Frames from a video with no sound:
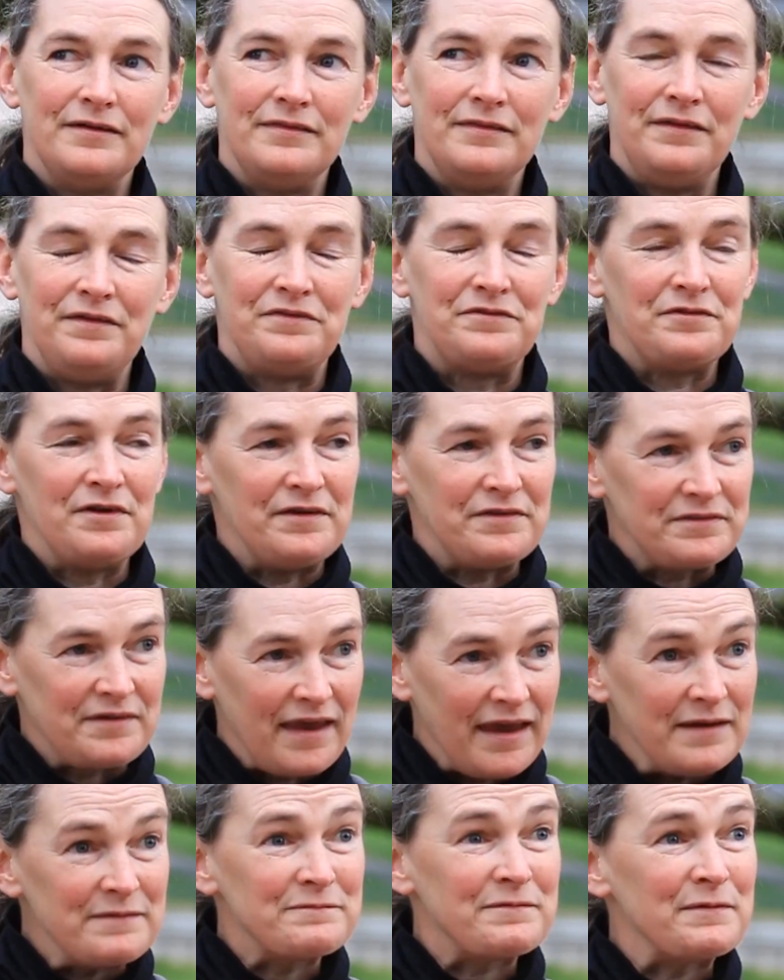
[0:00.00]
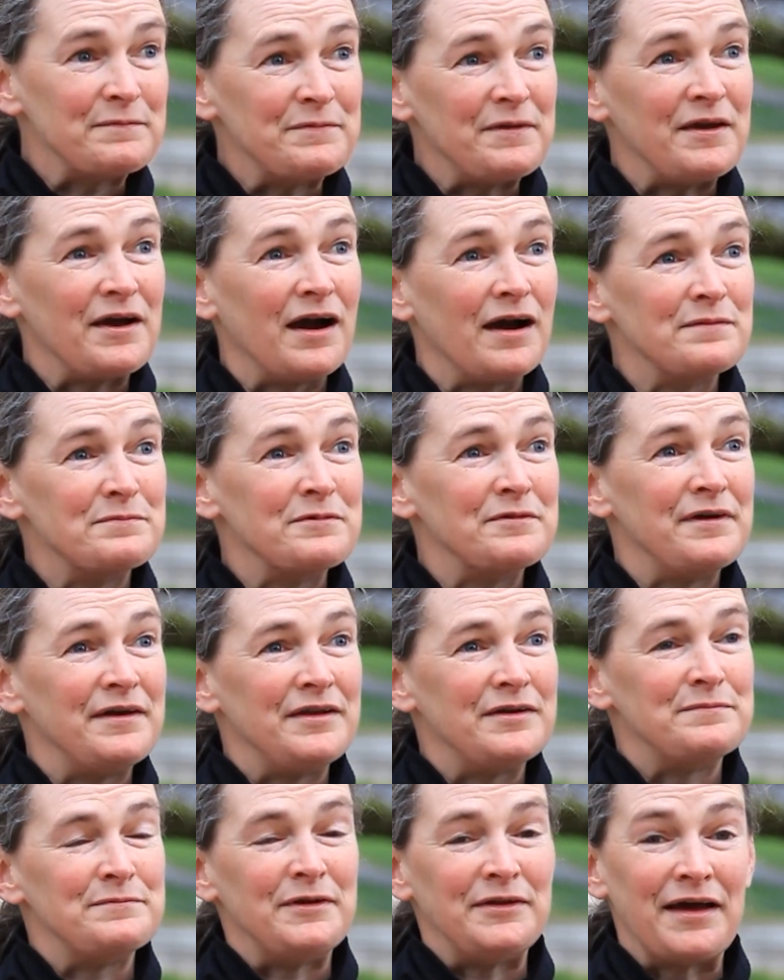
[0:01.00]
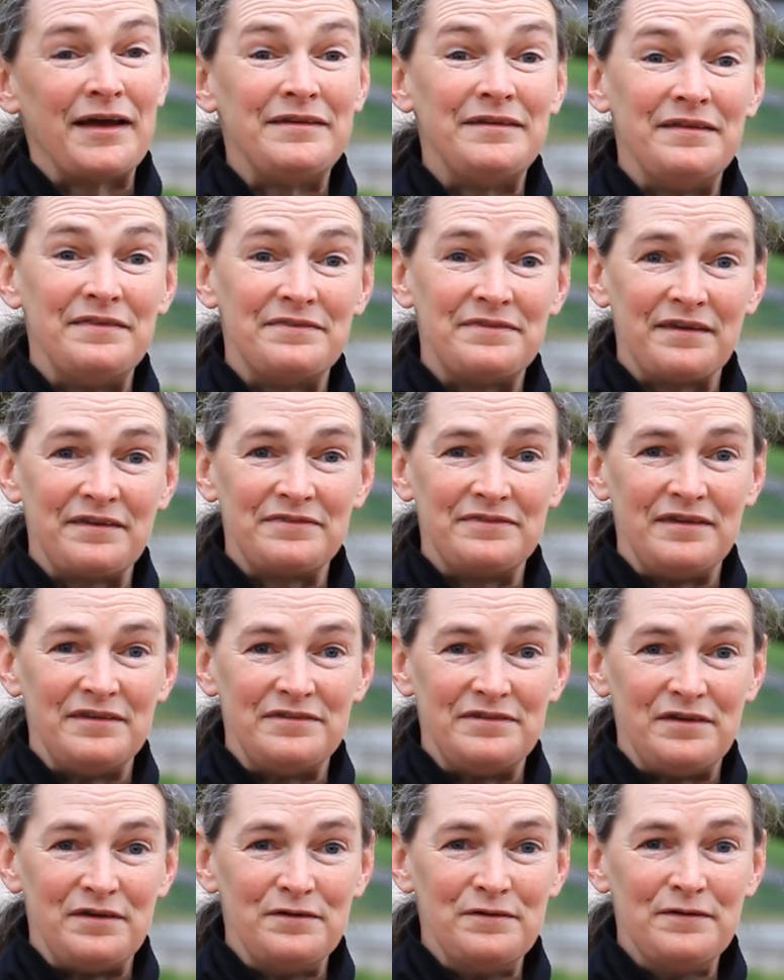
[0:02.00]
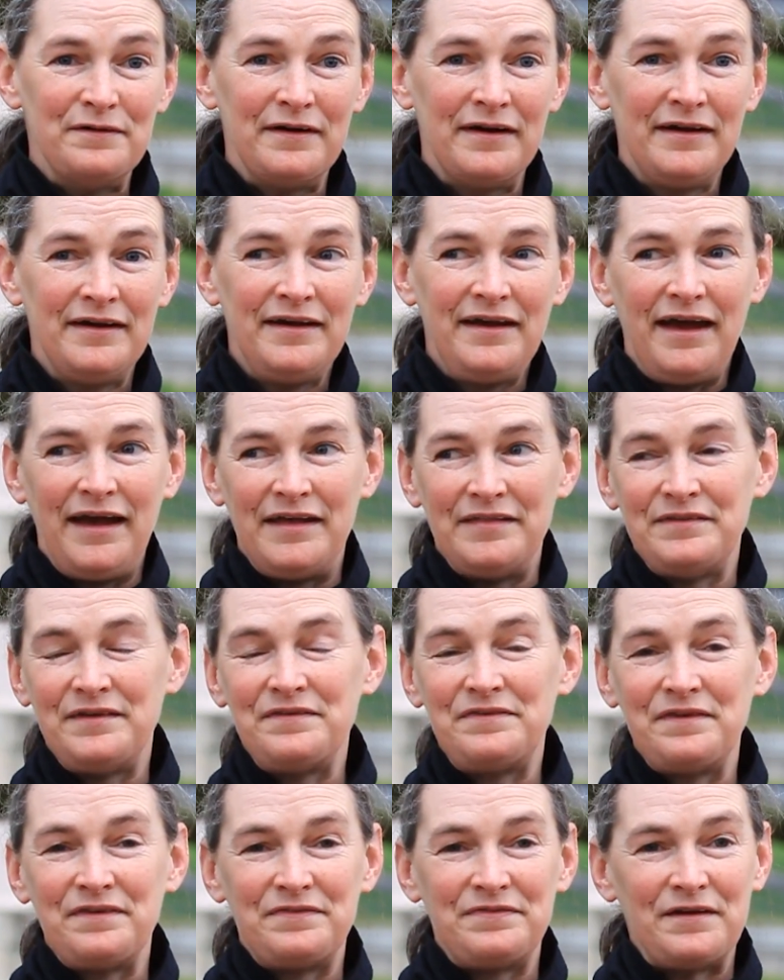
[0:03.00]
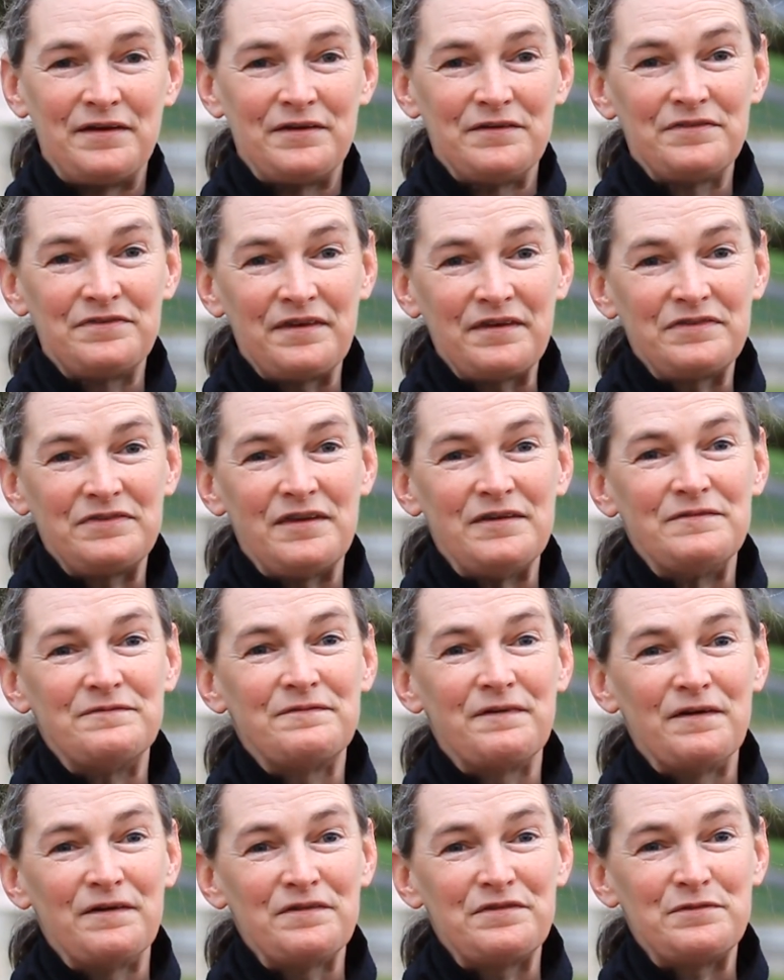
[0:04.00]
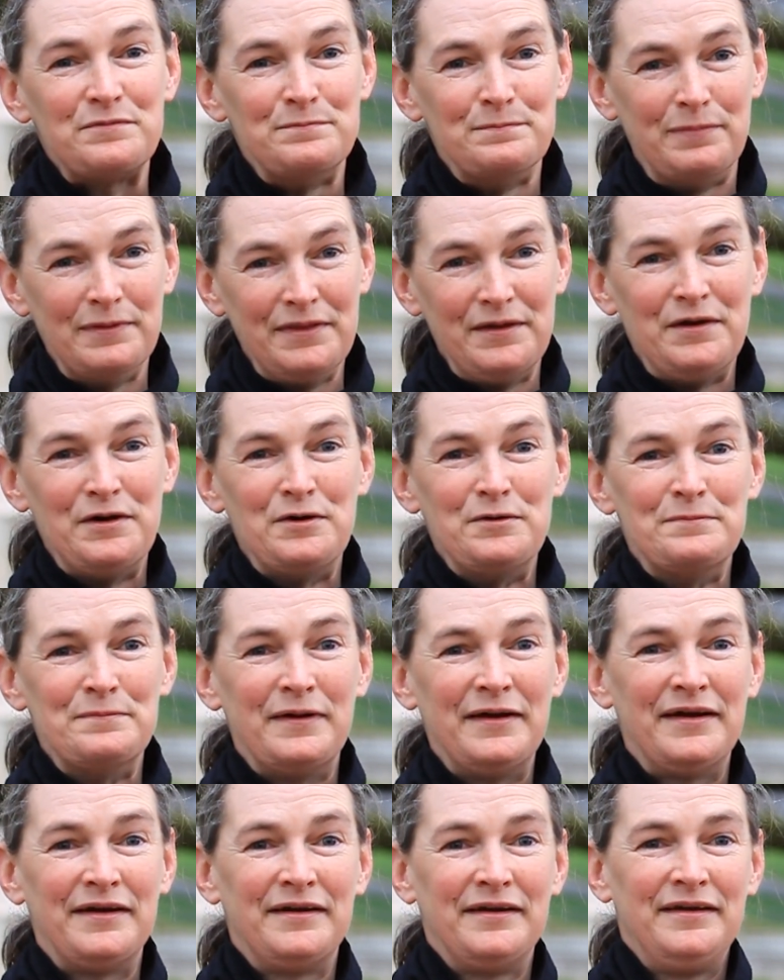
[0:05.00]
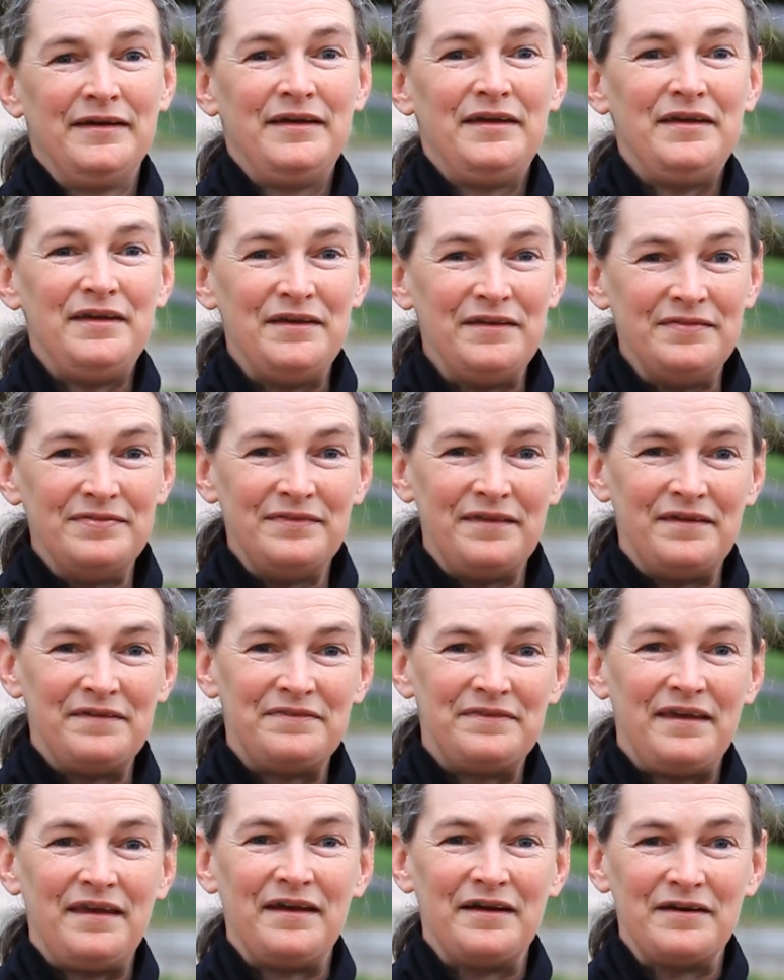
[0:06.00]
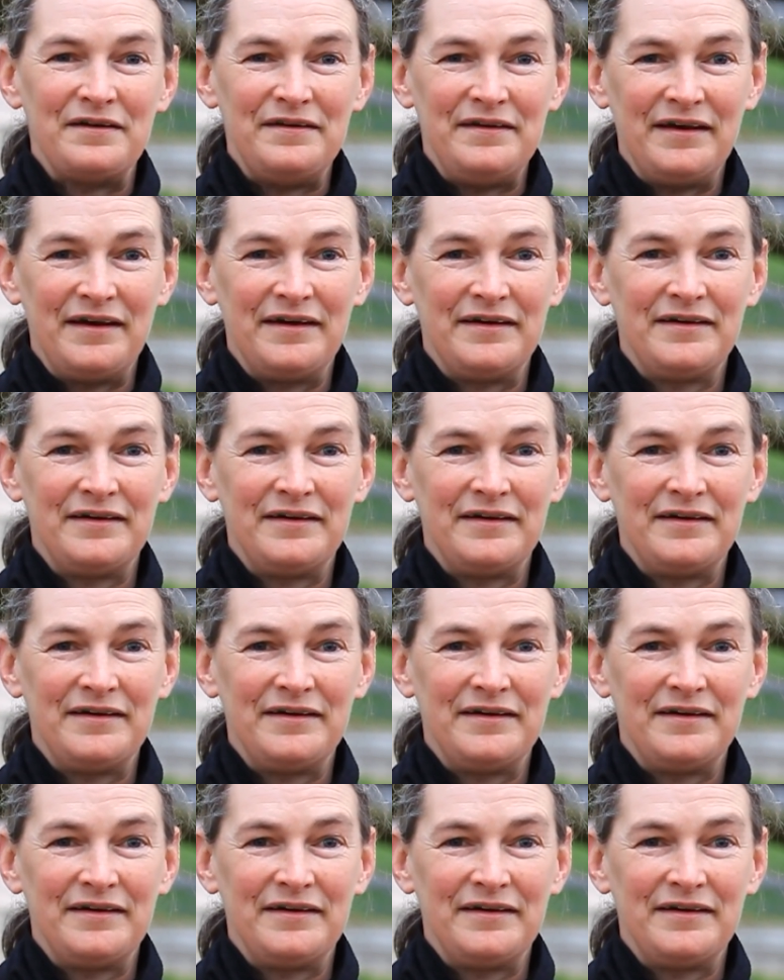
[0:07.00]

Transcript: These trees came from the Arboretum in 1962 and this is their 61st bloom in this area.